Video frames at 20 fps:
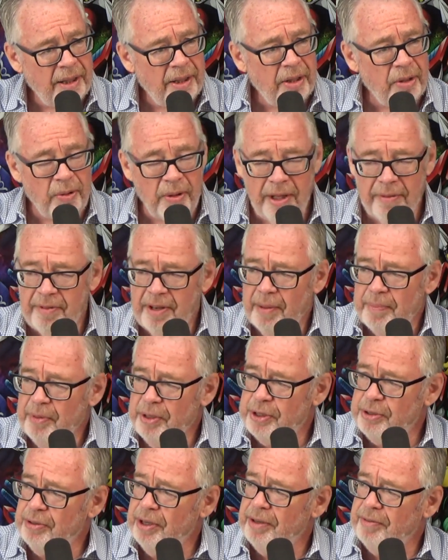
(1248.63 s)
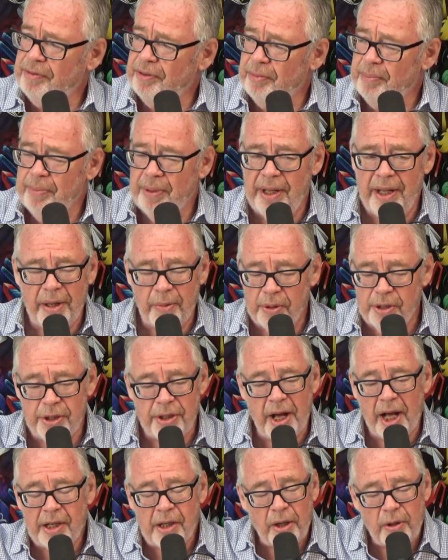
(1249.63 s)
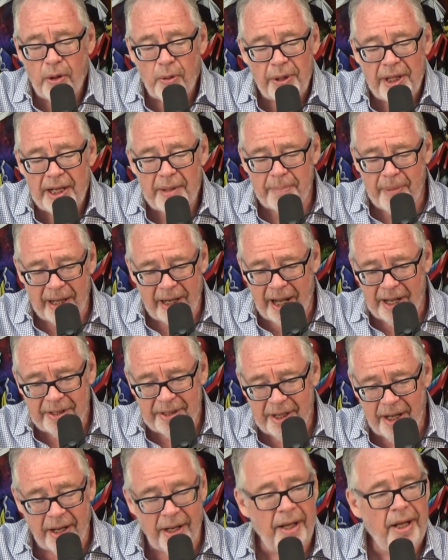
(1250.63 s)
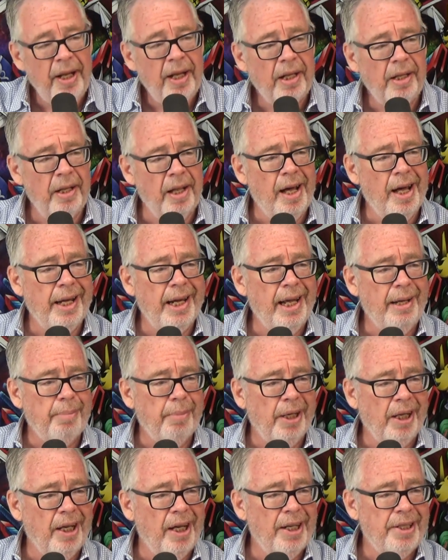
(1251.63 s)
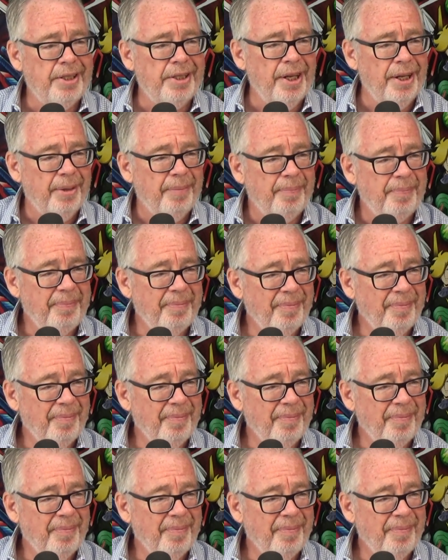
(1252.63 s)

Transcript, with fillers: who lived up the street from me, was not Claudette Melanson, Claudette Melanson.